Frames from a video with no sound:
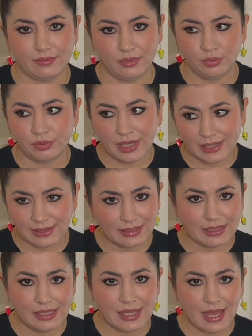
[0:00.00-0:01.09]
You
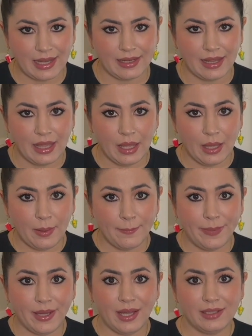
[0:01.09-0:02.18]
practically can.
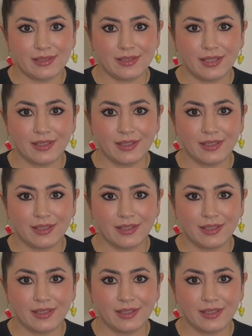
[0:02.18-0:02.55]
But